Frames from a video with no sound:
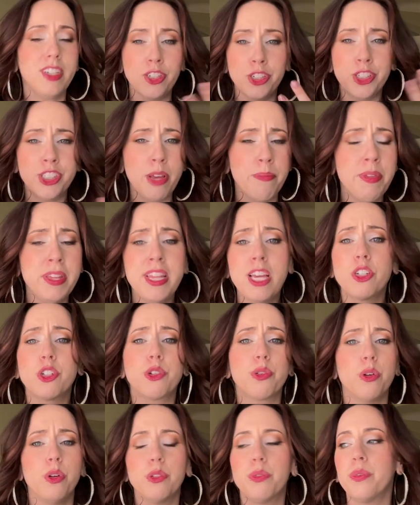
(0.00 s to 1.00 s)
or something that
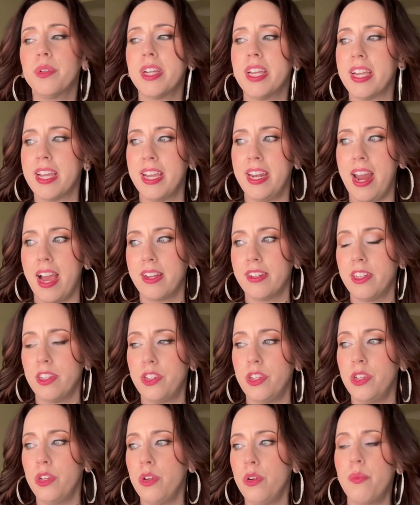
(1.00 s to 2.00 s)
trolls will get connected
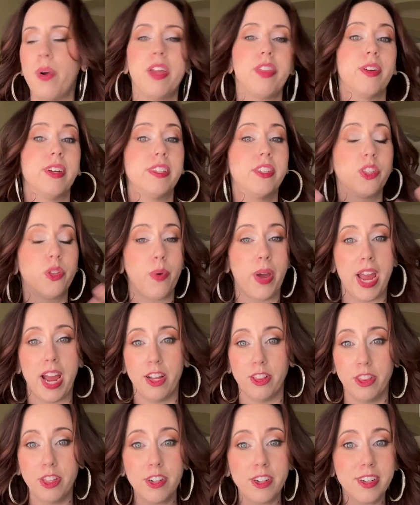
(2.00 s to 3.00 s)
to, whether it's the way I
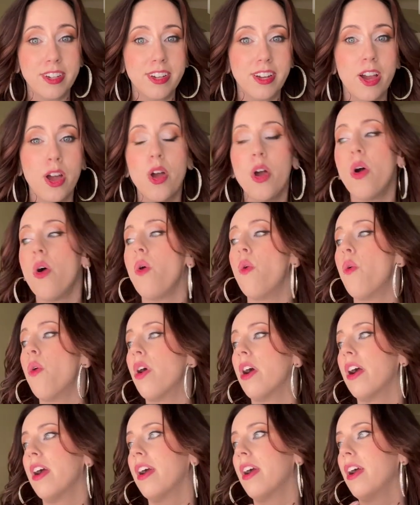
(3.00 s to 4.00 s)
look,
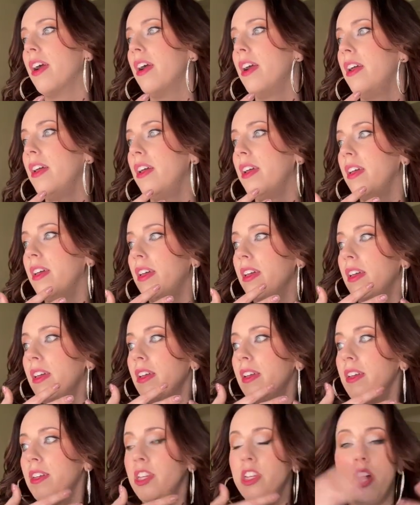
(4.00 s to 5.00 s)
or
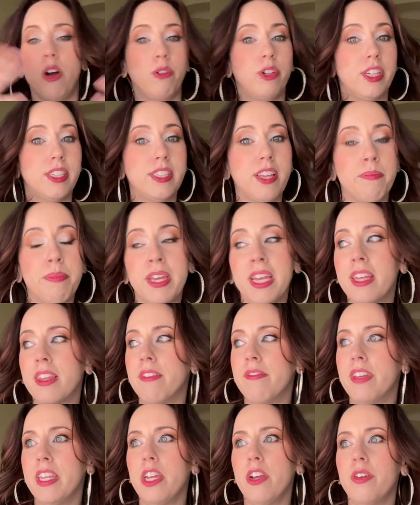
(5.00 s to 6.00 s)
just something in the
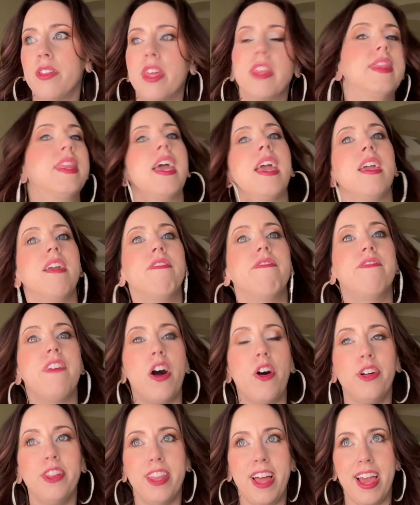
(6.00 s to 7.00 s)
video that they
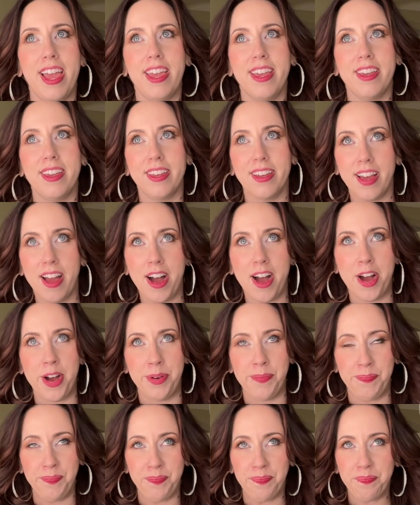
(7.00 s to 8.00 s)
felt like
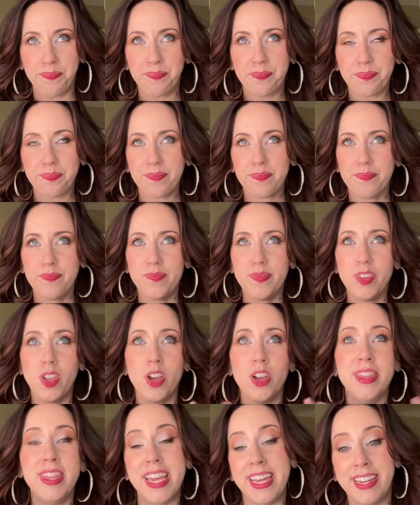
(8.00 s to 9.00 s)

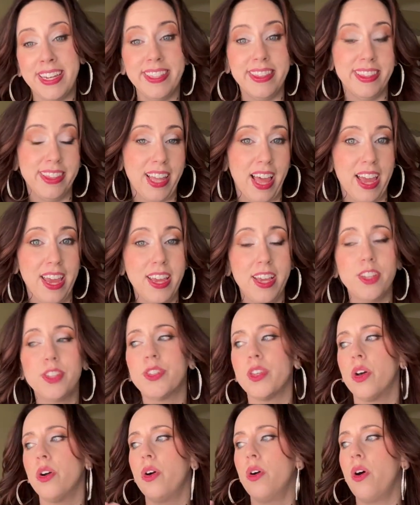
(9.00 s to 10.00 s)
they didn't like.
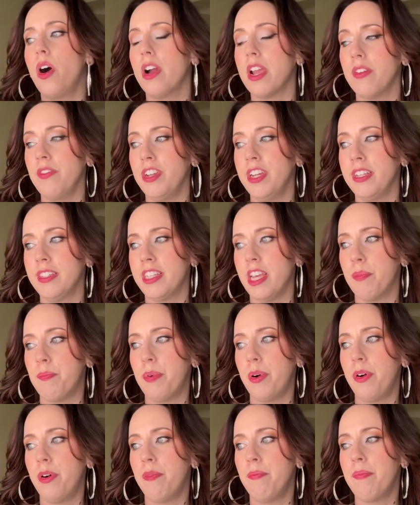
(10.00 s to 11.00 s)
So I'll give you an
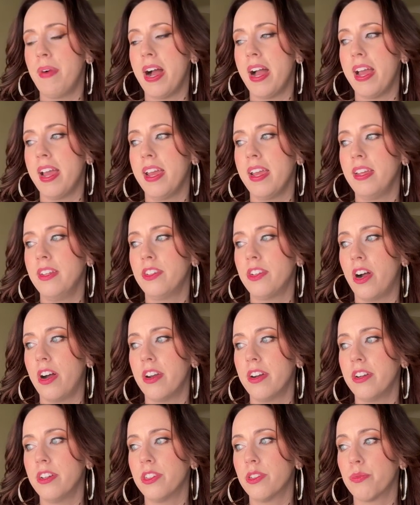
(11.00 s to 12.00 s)
example. My
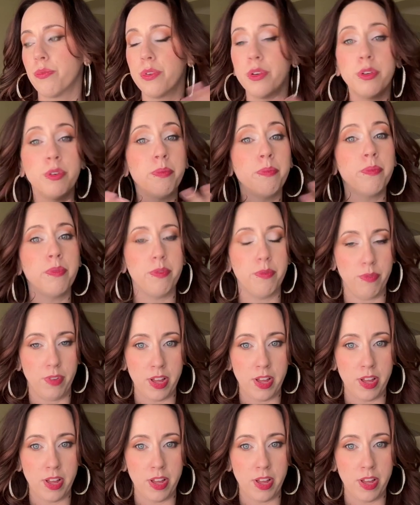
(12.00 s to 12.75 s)
daughter's room